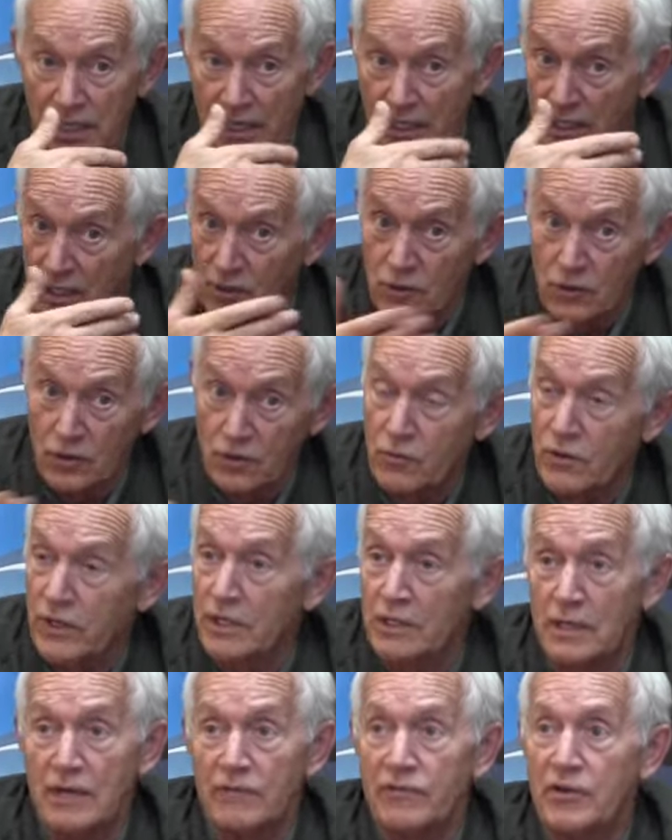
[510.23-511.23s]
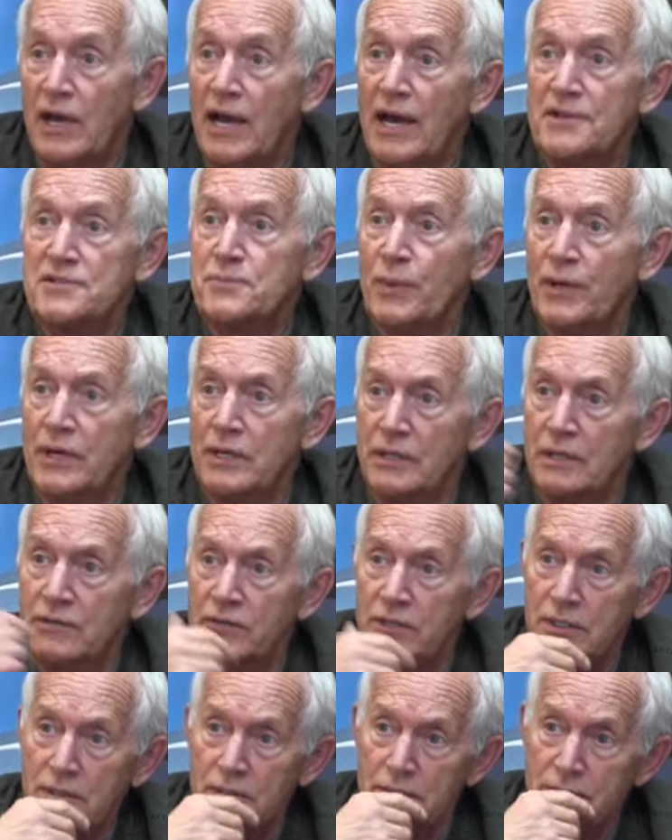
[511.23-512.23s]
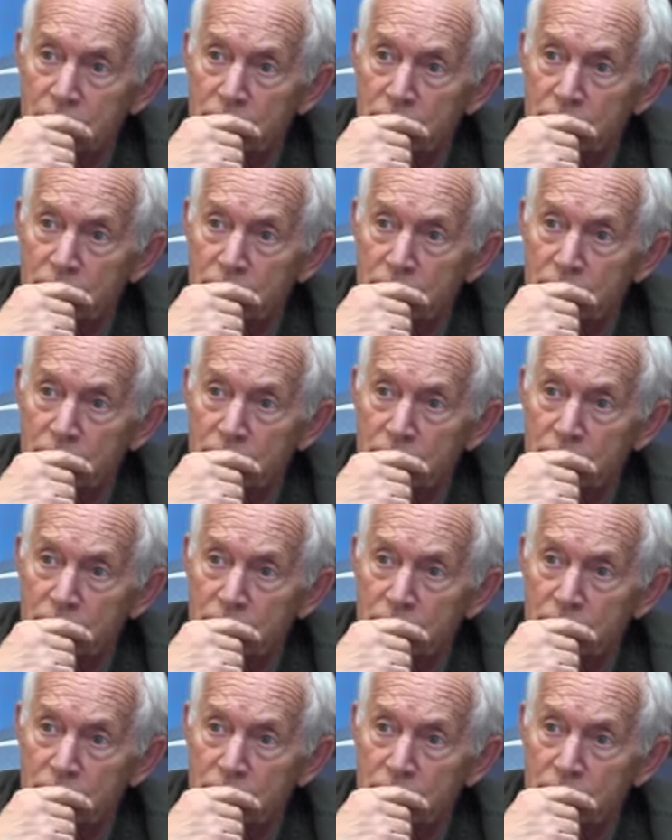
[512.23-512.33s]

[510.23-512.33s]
and it looked real, every aspect of it.